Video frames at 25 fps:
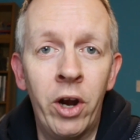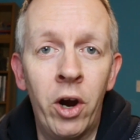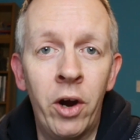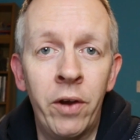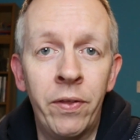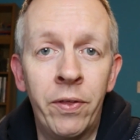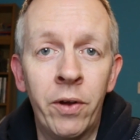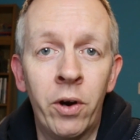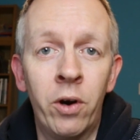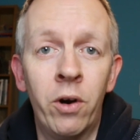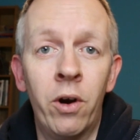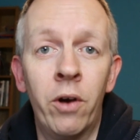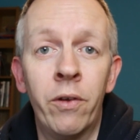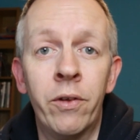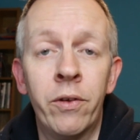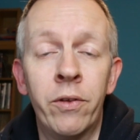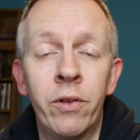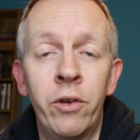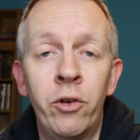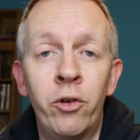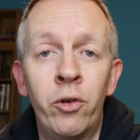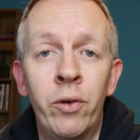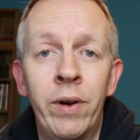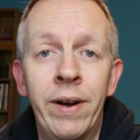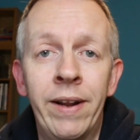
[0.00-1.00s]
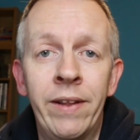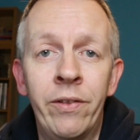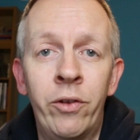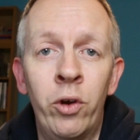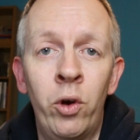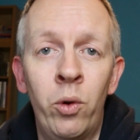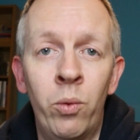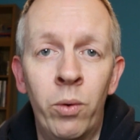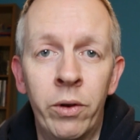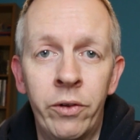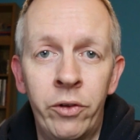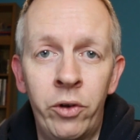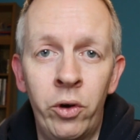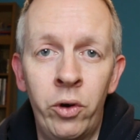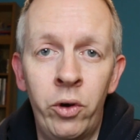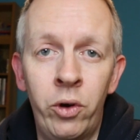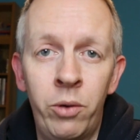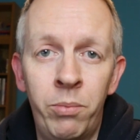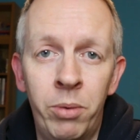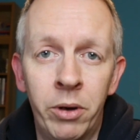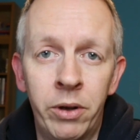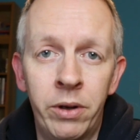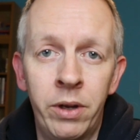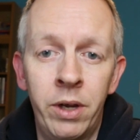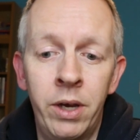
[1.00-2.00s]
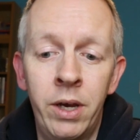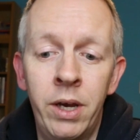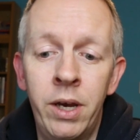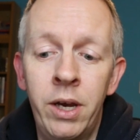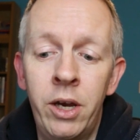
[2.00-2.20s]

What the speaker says: out there other than Trading 212, but